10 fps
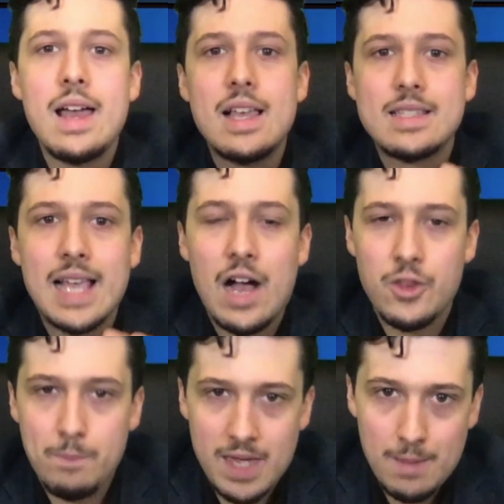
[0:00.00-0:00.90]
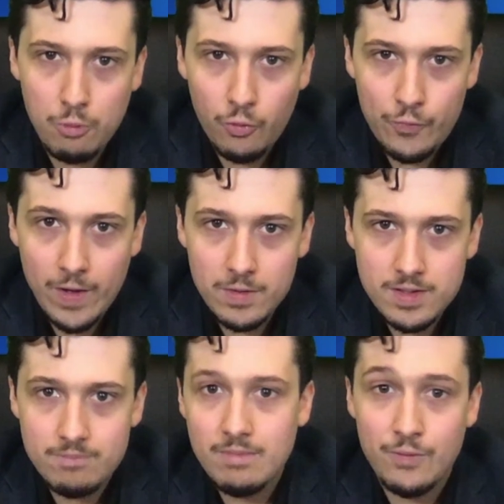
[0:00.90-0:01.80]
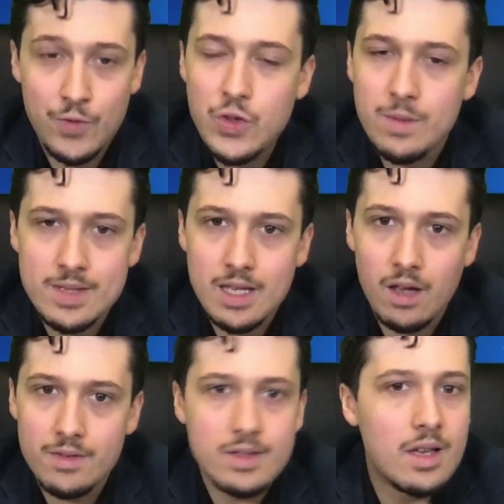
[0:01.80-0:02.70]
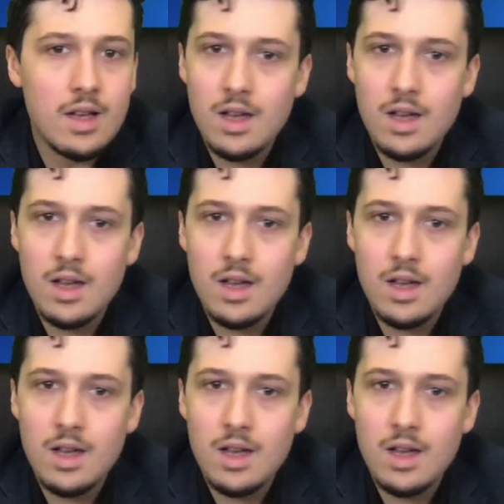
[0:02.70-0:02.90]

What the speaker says: as to how the people felt and viewed themselves,